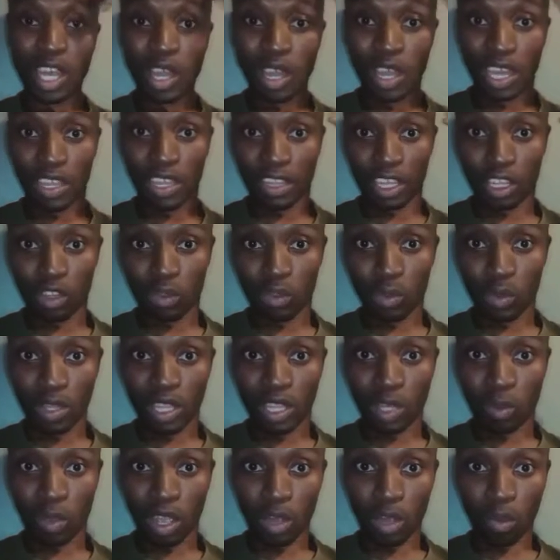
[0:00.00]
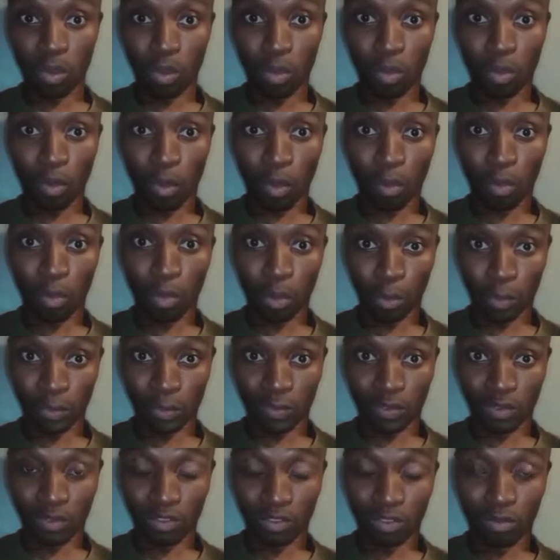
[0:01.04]
and then you're the one who
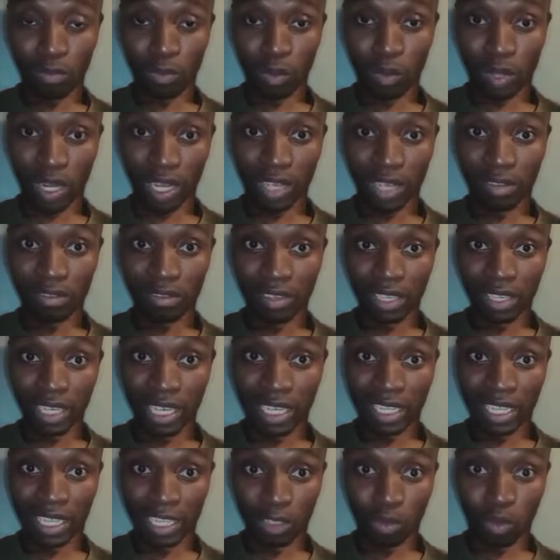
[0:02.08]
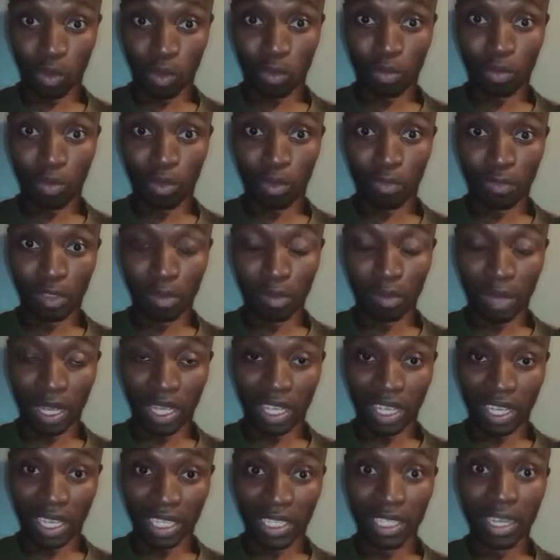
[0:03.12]
borrows in Zim dollars at the top of the
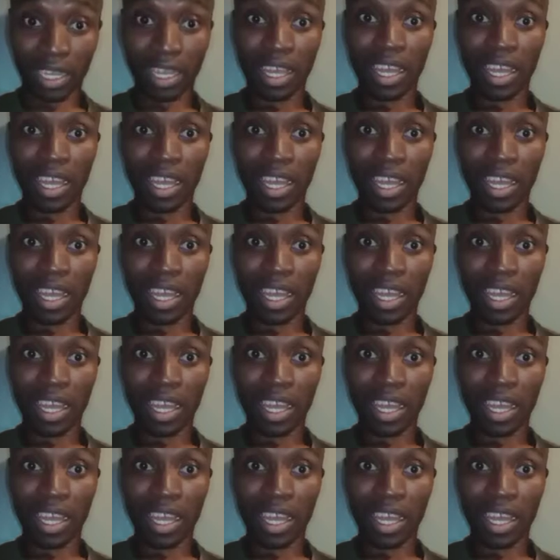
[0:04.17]
market,